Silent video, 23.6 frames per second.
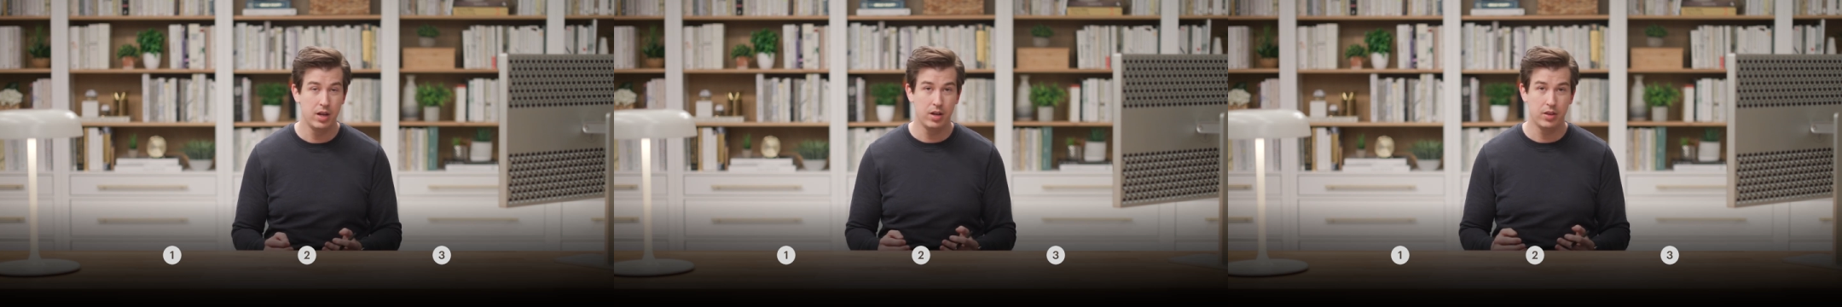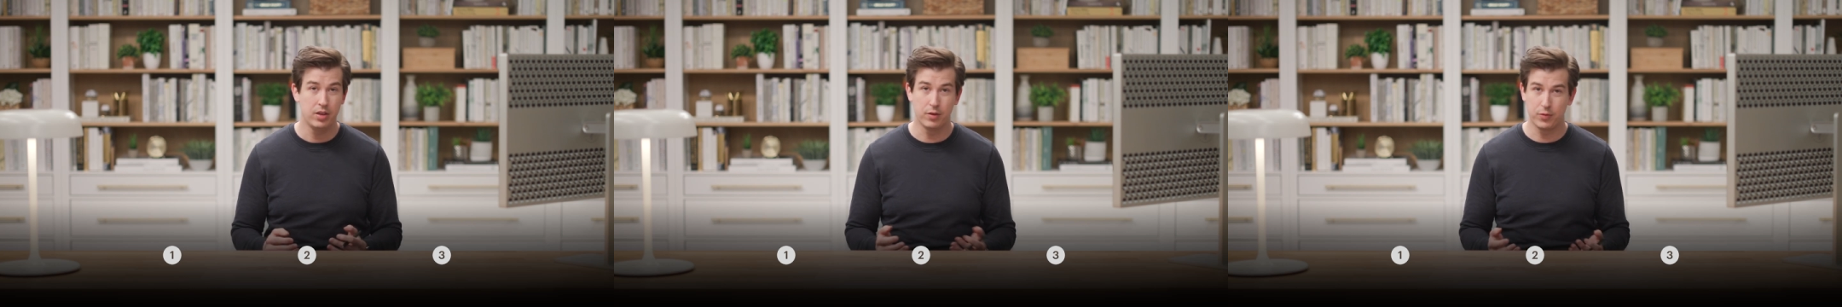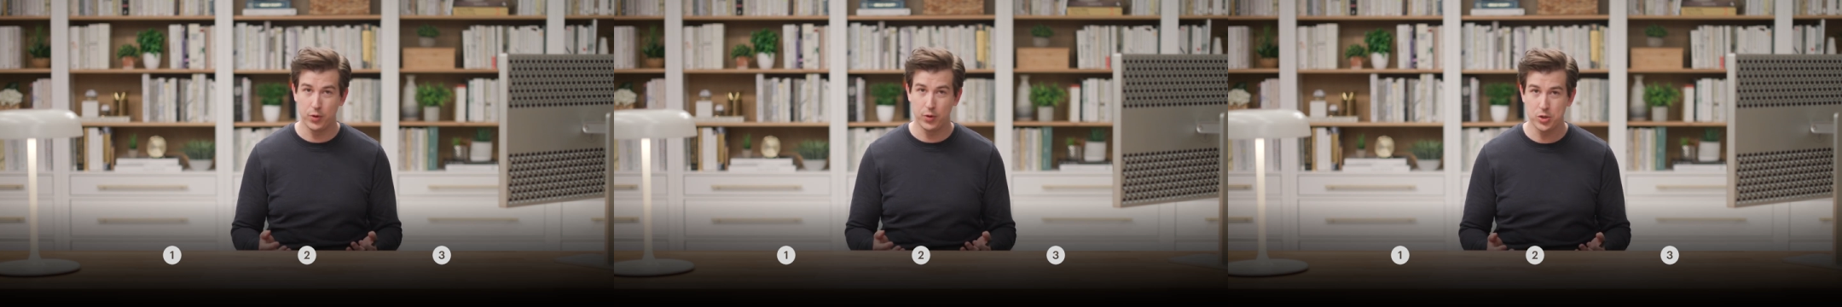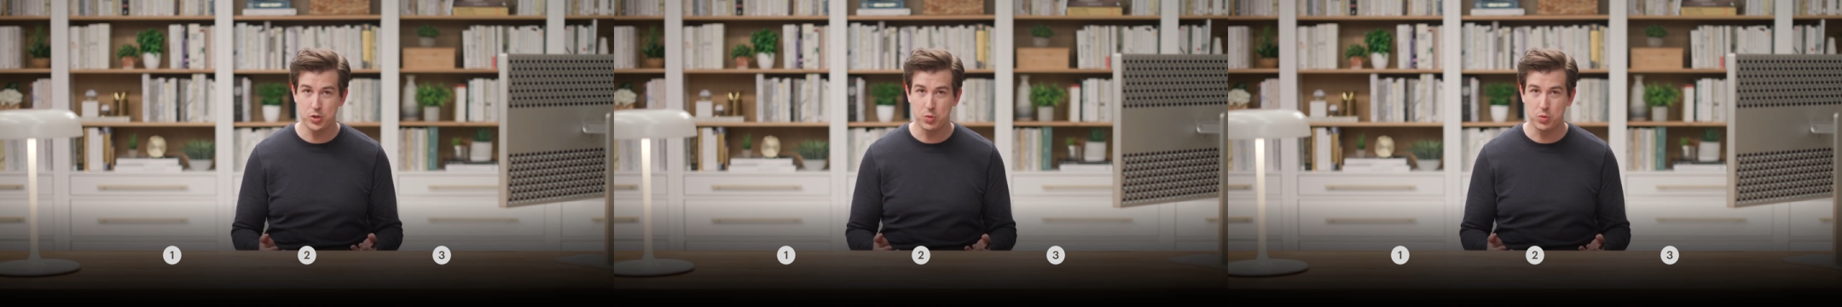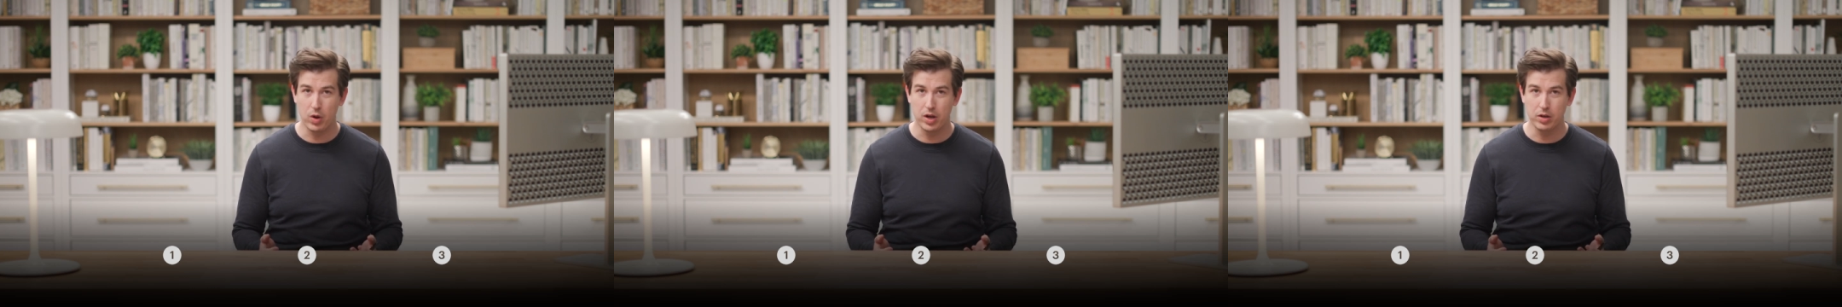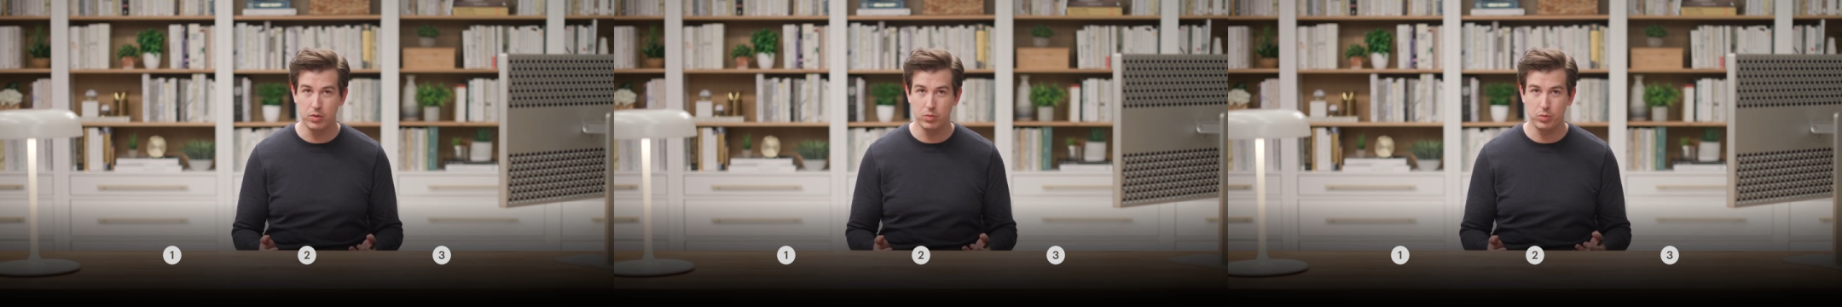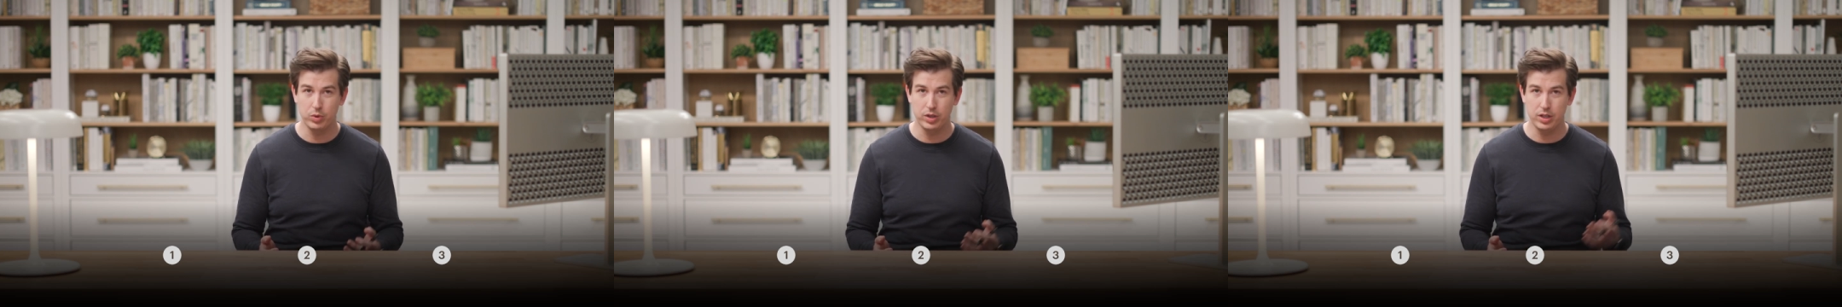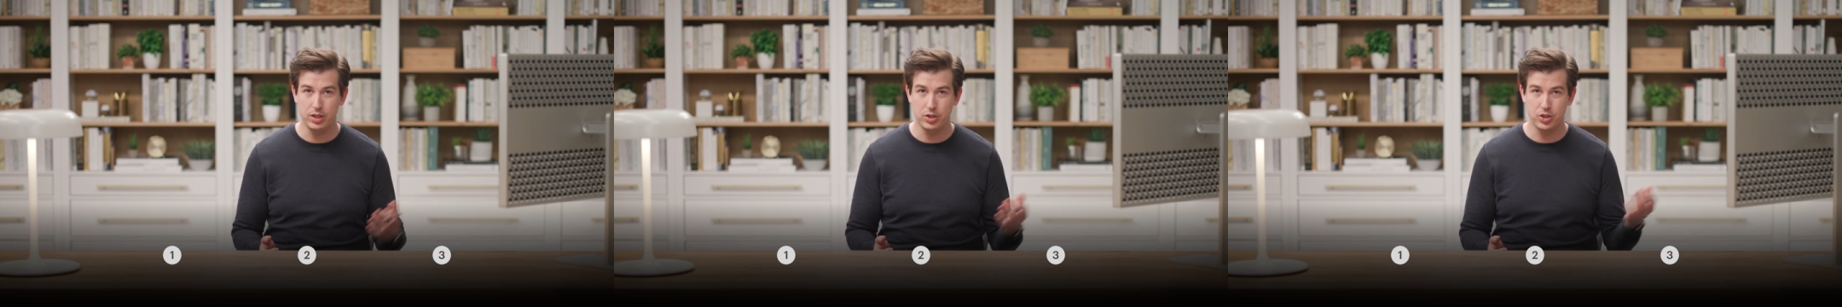The first
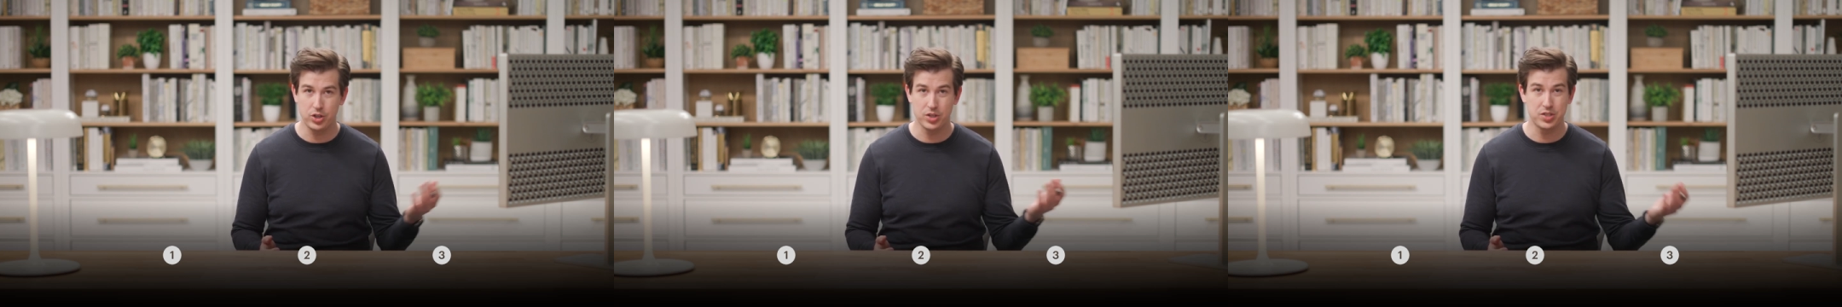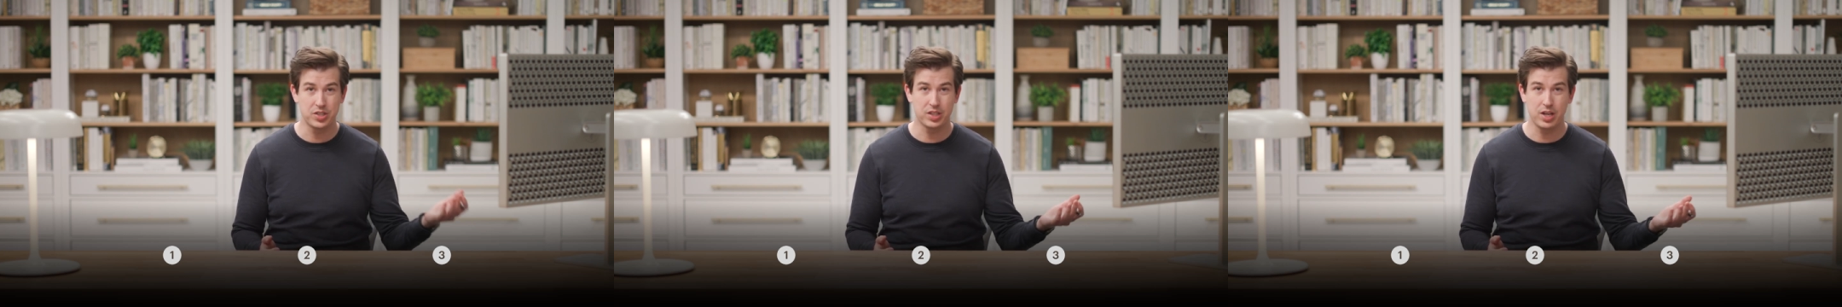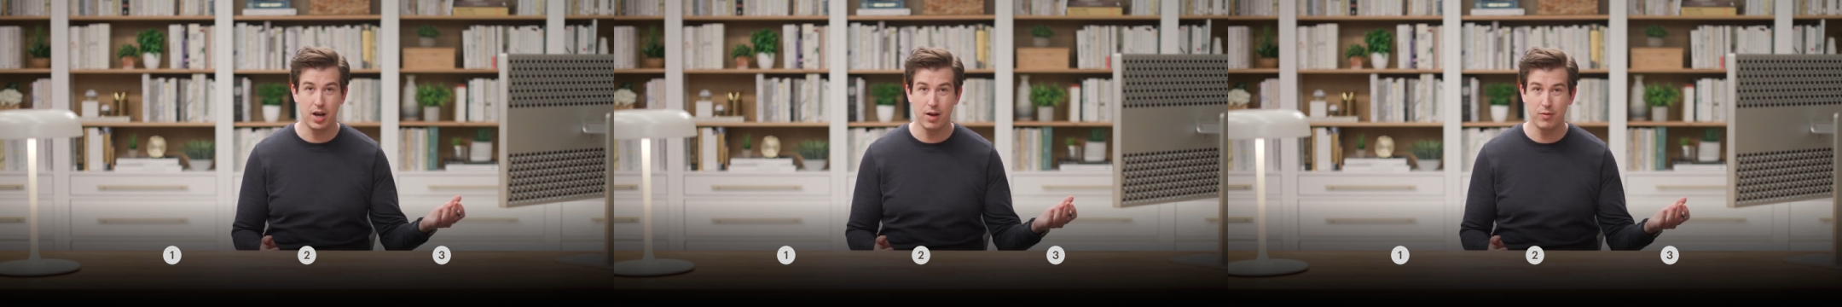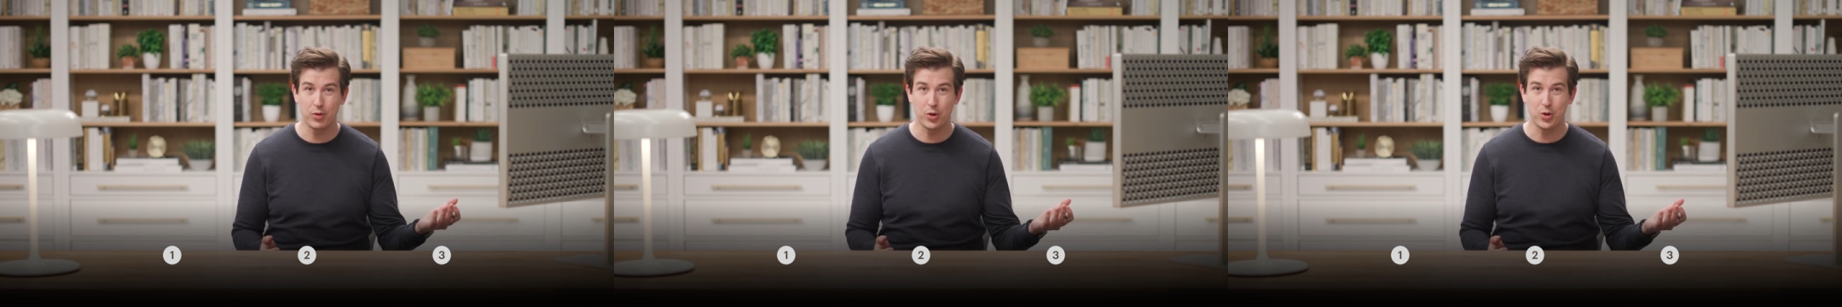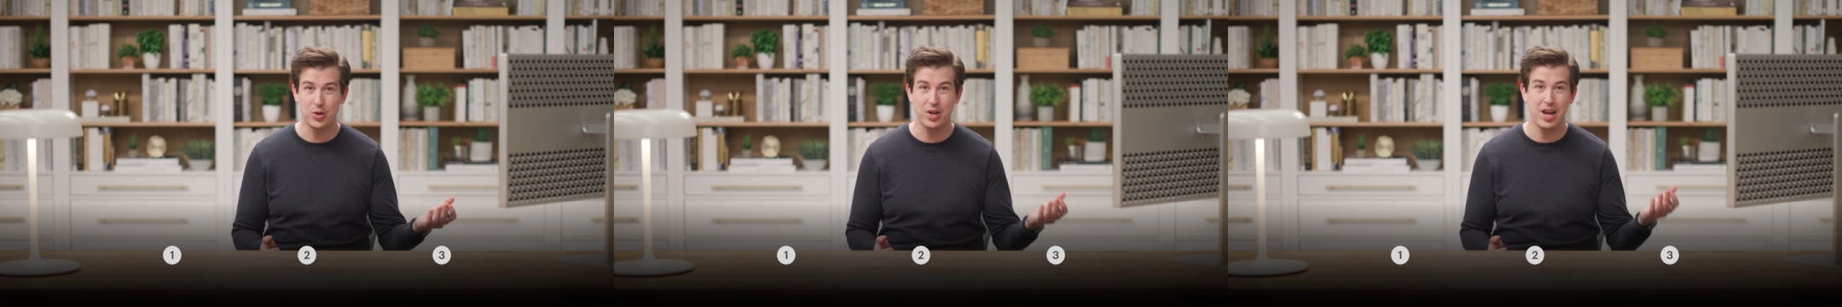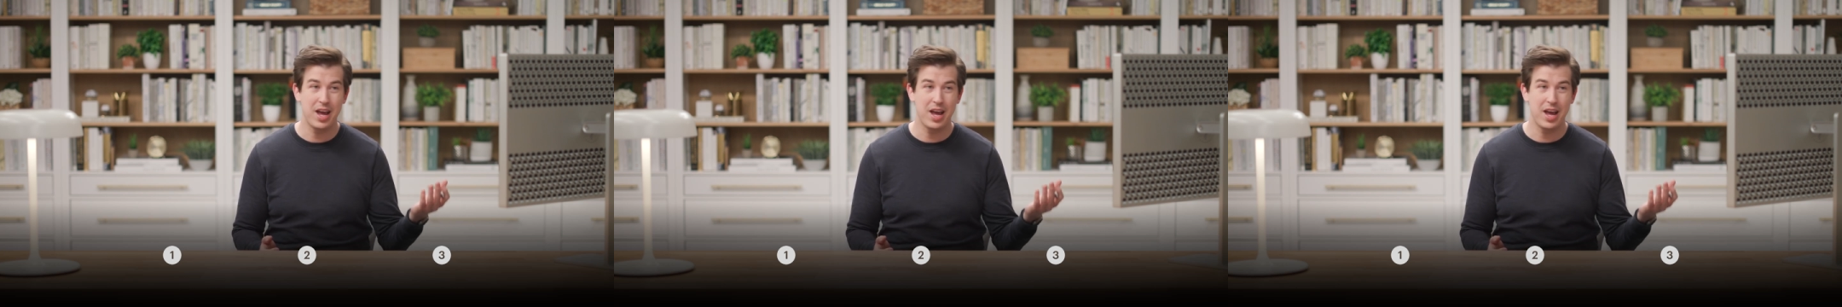one we just covered.